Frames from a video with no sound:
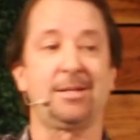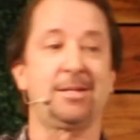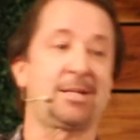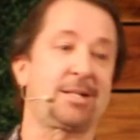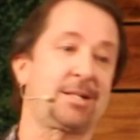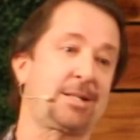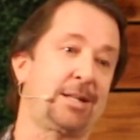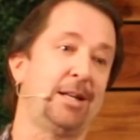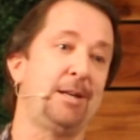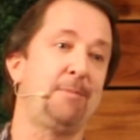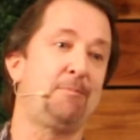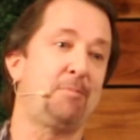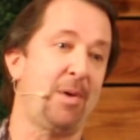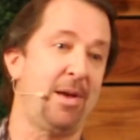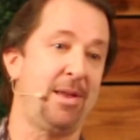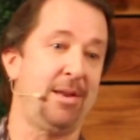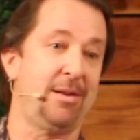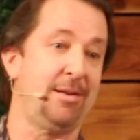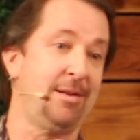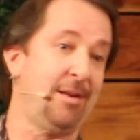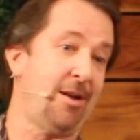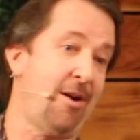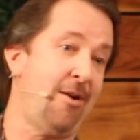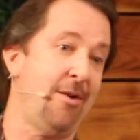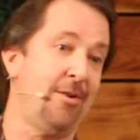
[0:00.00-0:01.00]
sleep
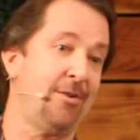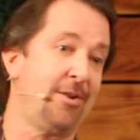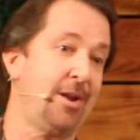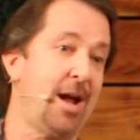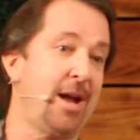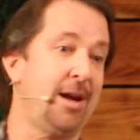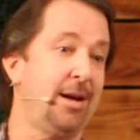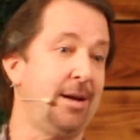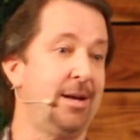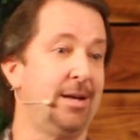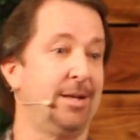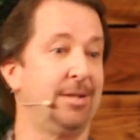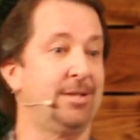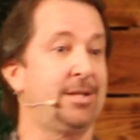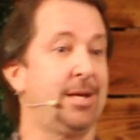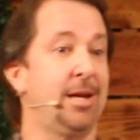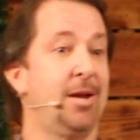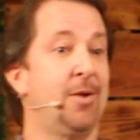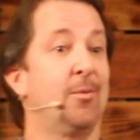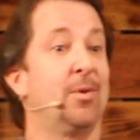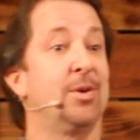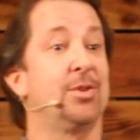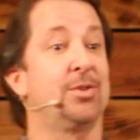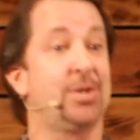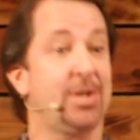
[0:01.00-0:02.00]
all night in a
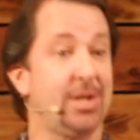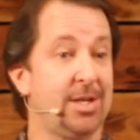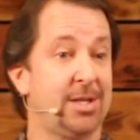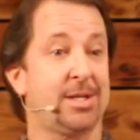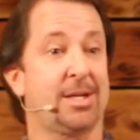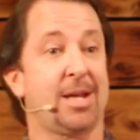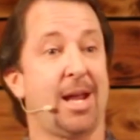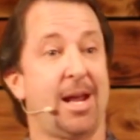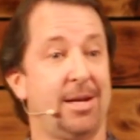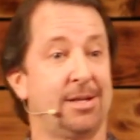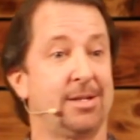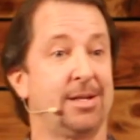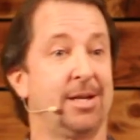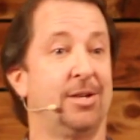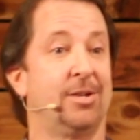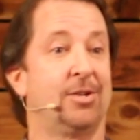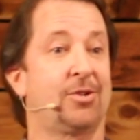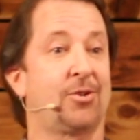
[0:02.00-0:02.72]
tent while she stays in a